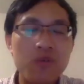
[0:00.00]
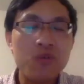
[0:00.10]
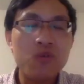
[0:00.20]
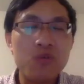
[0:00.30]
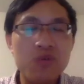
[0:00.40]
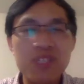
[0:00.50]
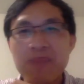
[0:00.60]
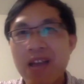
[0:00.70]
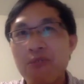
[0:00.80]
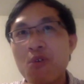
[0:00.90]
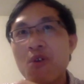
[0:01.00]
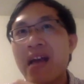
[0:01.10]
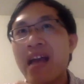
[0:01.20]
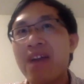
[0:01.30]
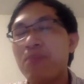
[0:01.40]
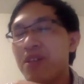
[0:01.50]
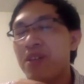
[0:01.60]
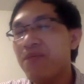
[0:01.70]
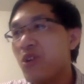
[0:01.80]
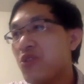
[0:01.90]
use my word. I
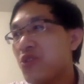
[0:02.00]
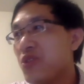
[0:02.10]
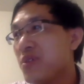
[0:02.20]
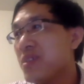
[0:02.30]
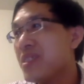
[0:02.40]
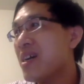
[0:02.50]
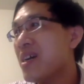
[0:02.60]
prefer to use